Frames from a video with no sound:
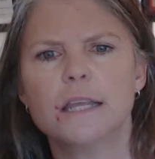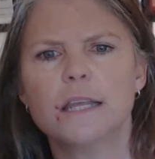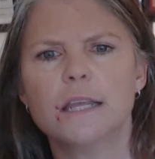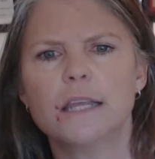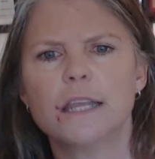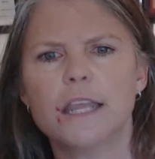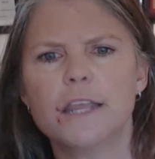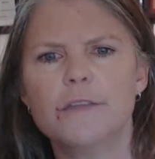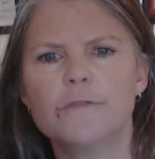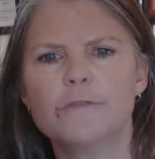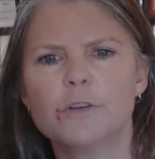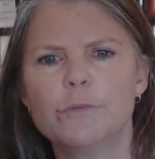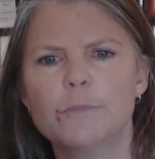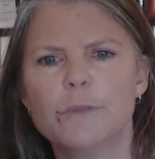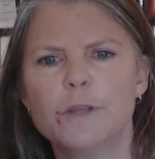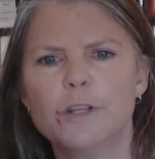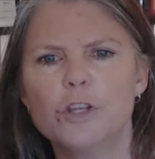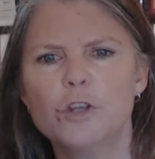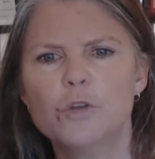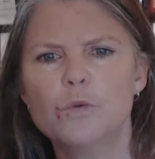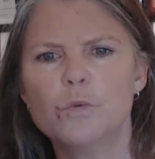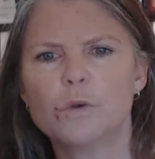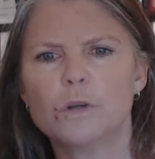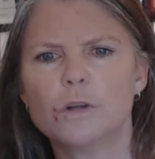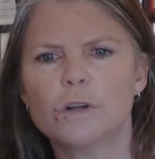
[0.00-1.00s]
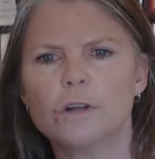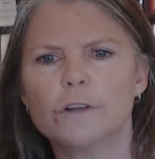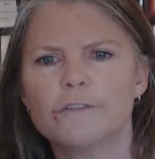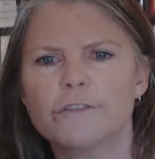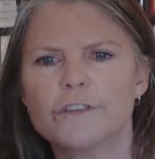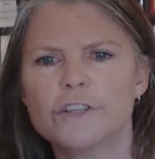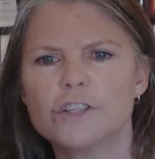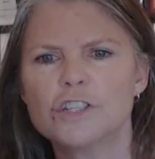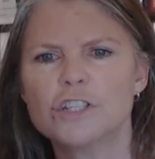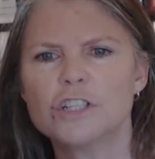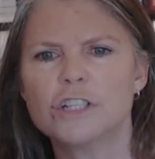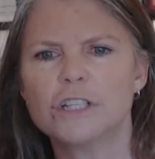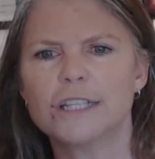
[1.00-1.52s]
came from men who were
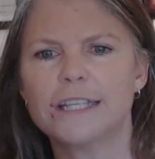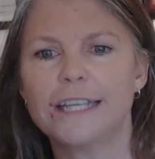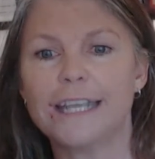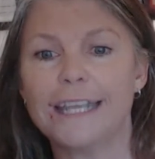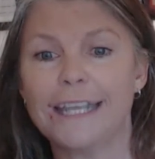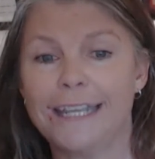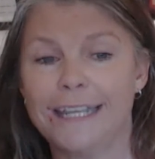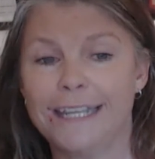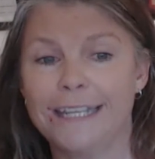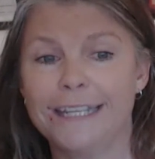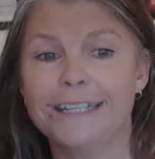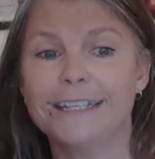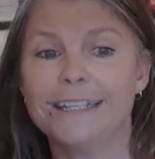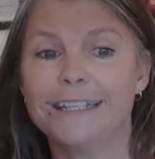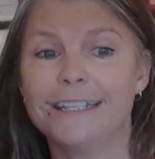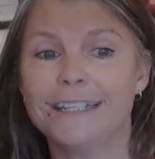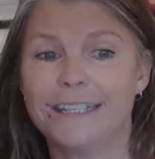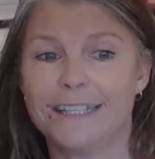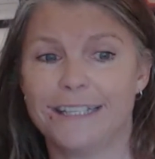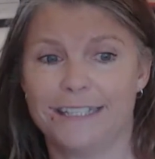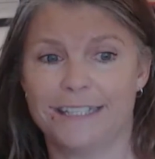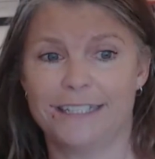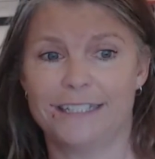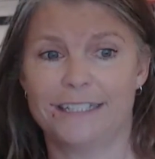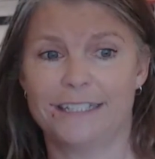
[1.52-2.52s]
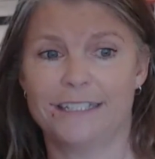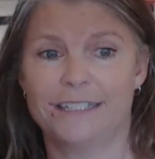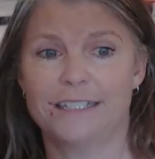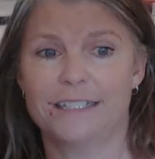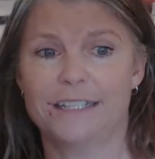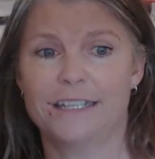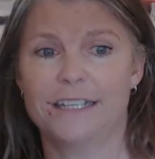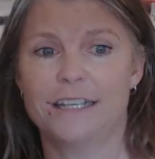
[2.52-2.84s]
officially Anglican.